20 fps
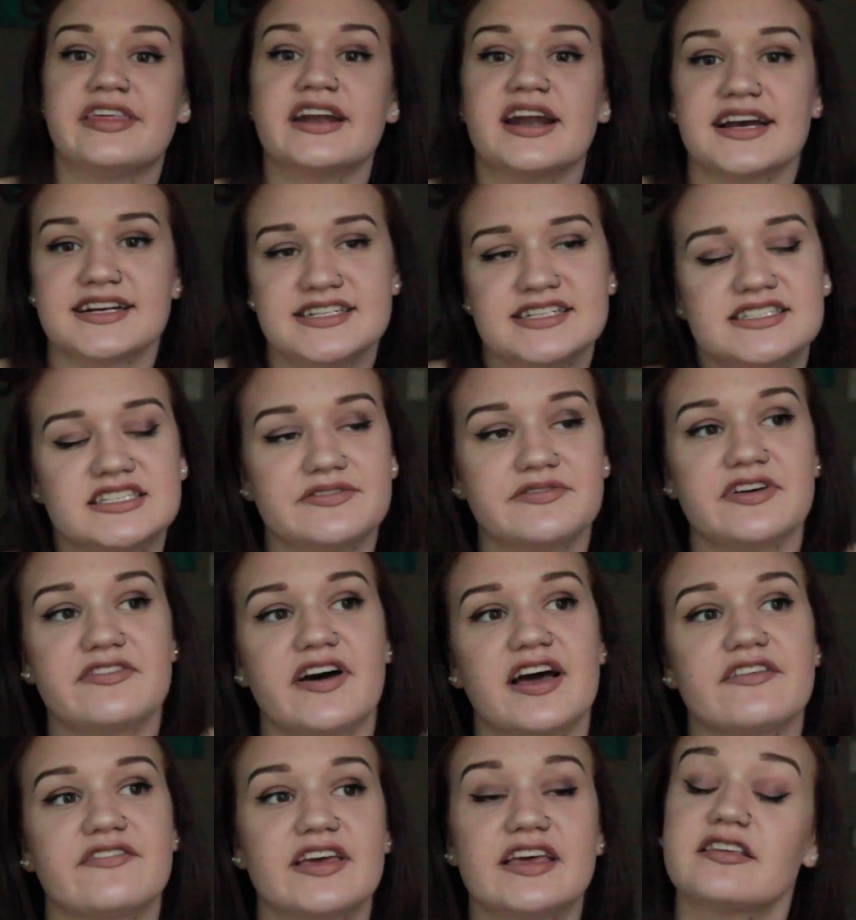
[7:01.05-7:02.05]
the
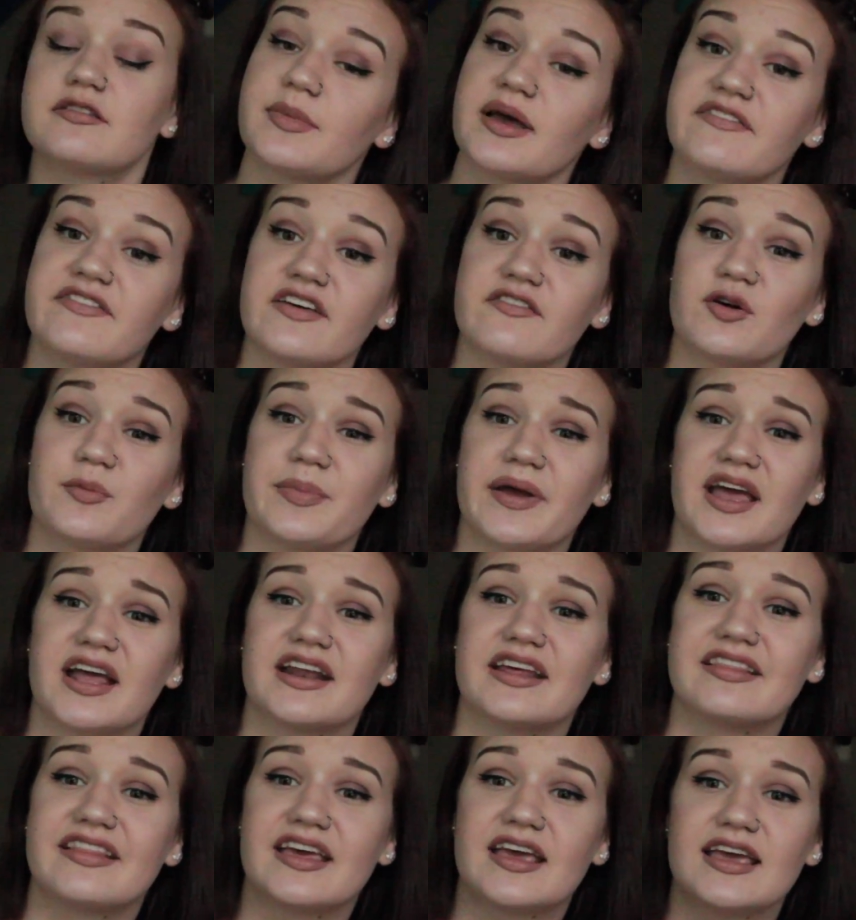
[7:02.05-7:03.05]
1975 is my favorite
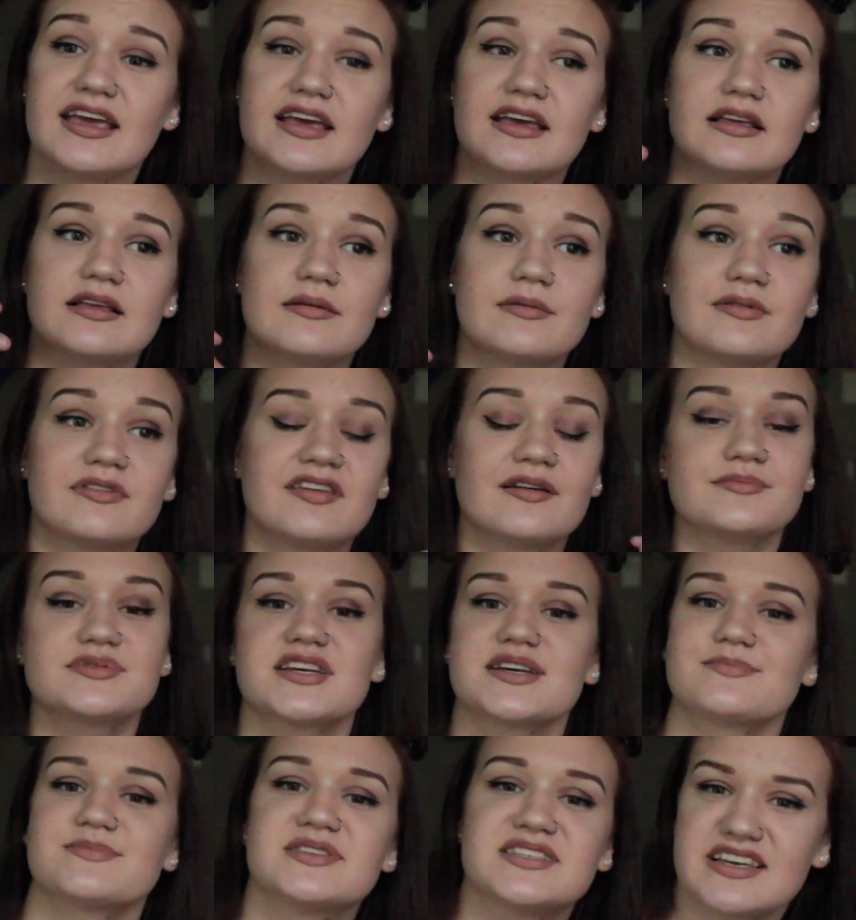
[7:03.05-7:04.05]
band, and they
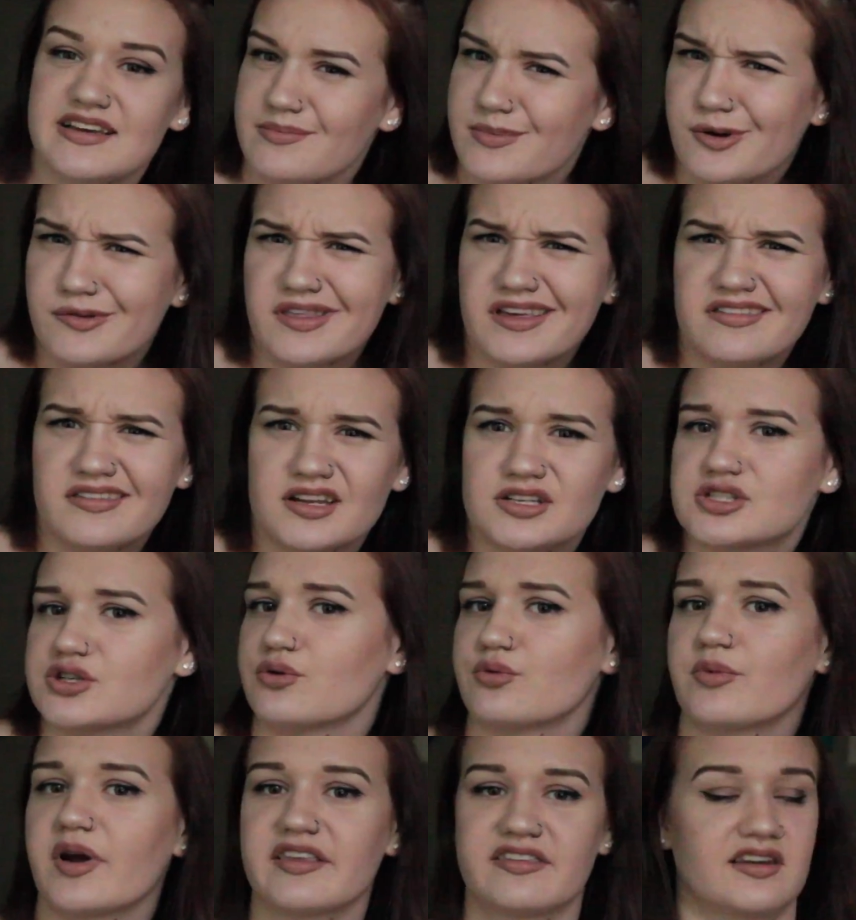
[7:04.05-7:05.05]
sometimes sing about things that
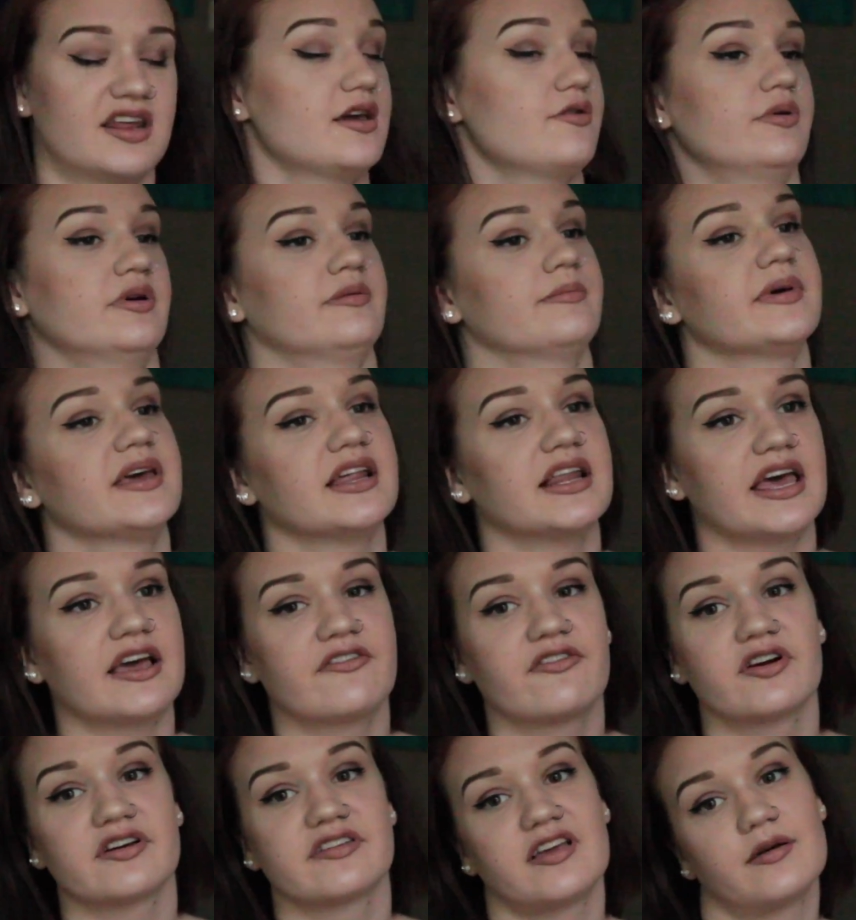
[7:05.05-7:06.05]
don't resonate with me,
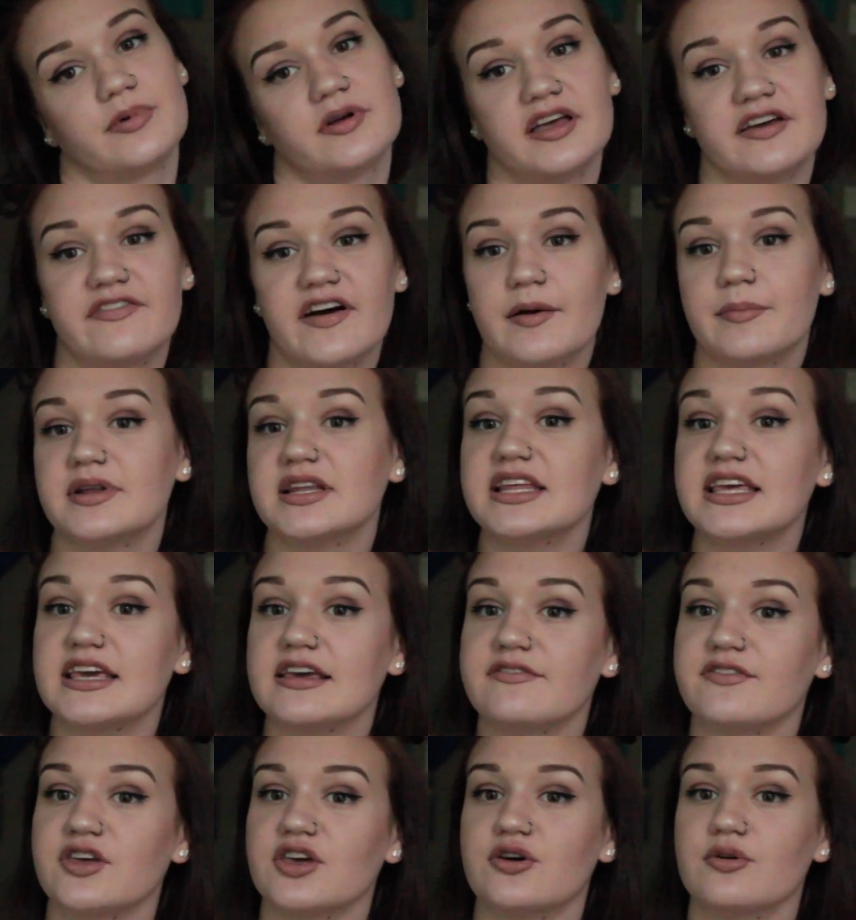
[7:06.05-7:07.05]
like for example If I
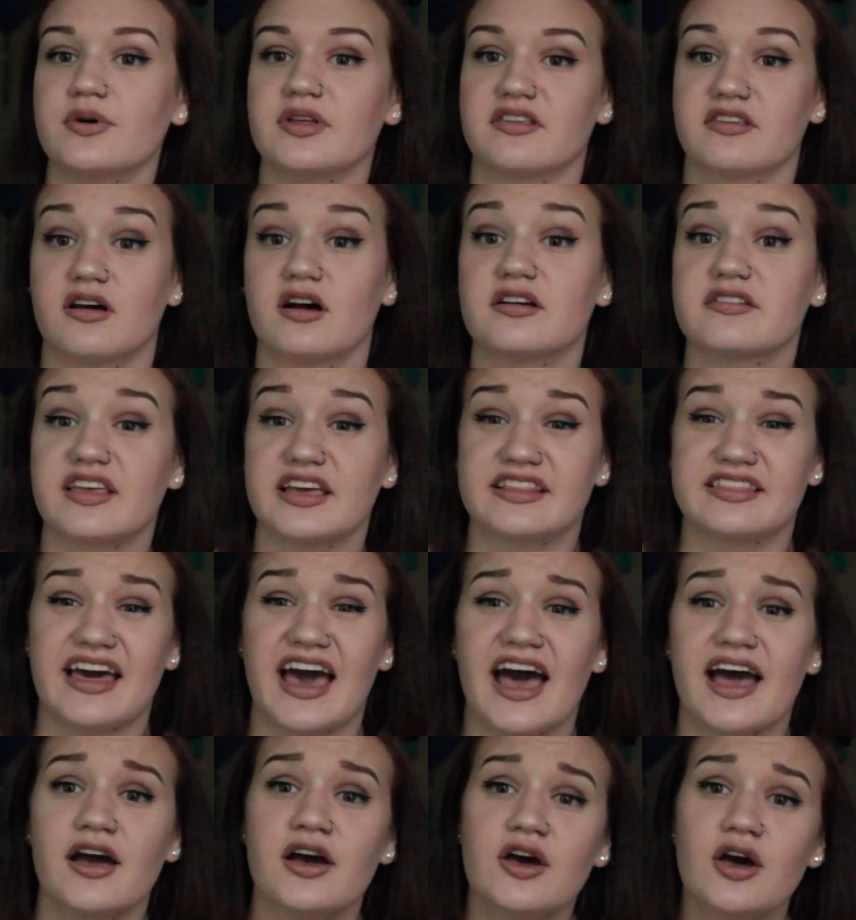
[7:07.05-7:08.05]
Believe You and songs like
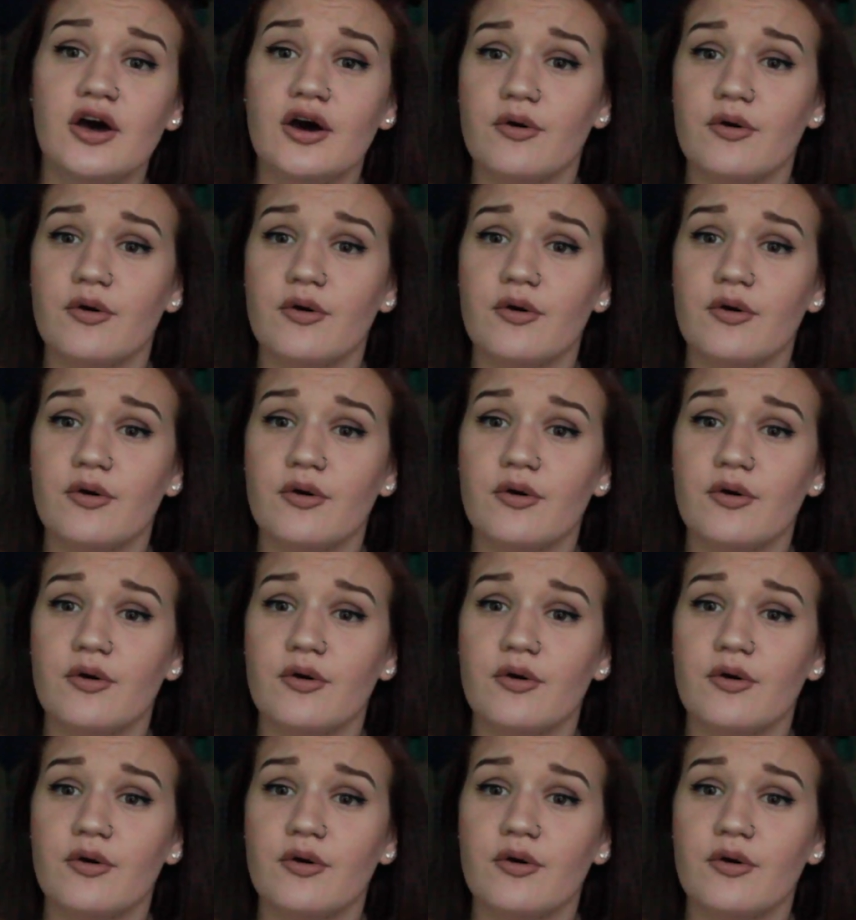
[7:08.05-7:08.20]
that,